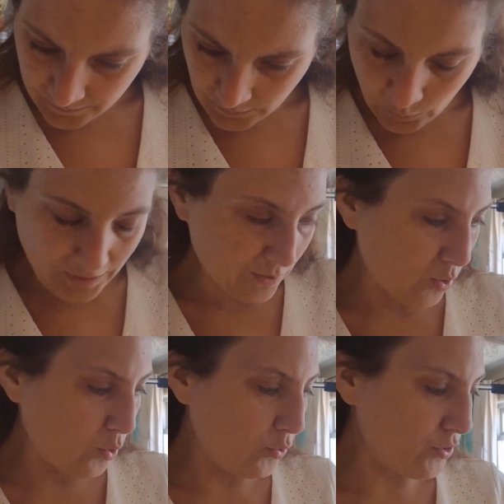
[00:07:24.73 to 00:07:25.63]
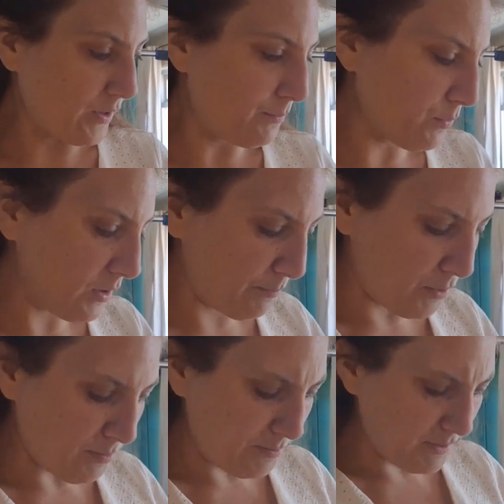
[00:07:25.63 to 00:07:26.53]
When cool, so I'm
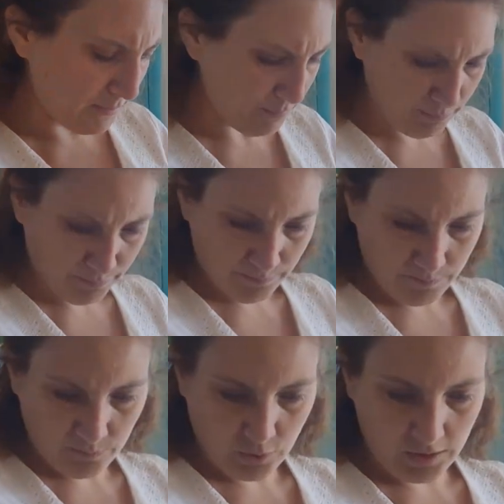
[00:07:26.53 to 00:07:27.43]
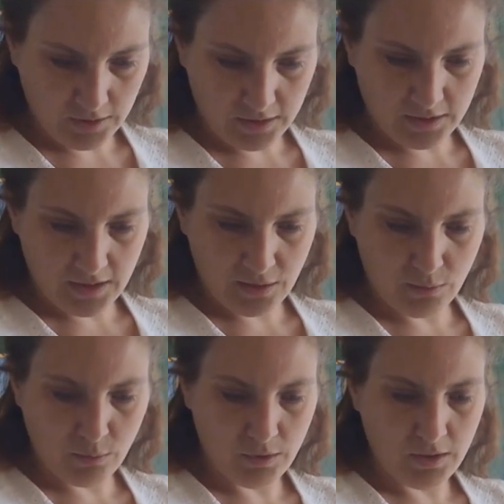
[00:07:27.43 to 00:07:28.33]
probably, well, it's
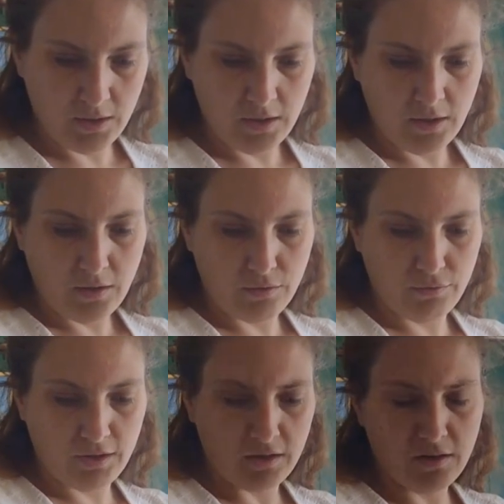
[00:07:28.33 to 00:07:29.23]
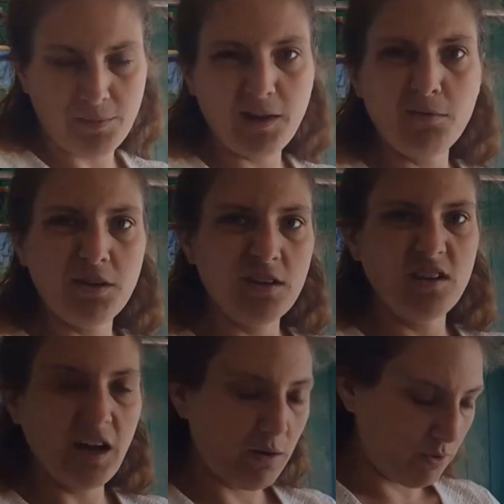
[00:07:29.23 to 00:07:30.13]
now 3 o'clock, maybe an
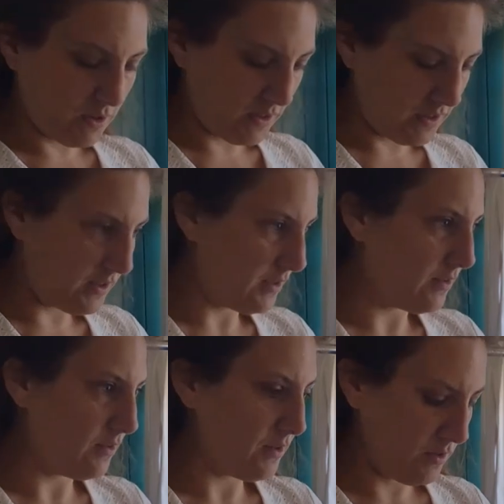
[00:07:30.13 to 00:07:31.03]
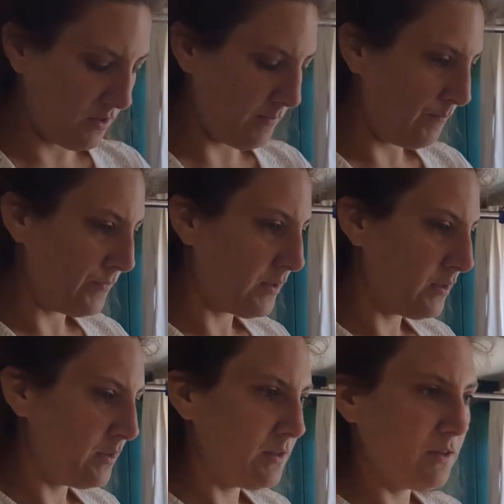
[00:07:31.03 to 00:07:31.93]
hour, and then I'll
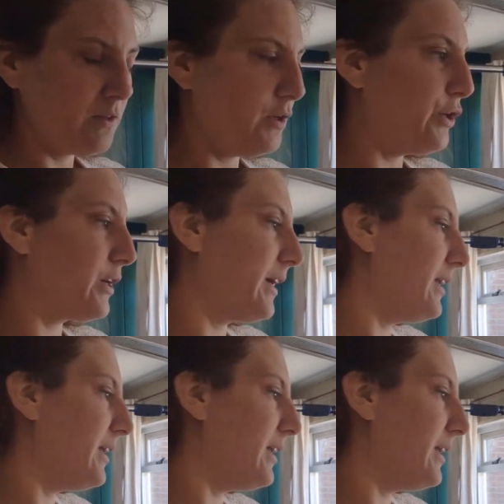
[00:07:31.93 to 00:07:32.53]
look at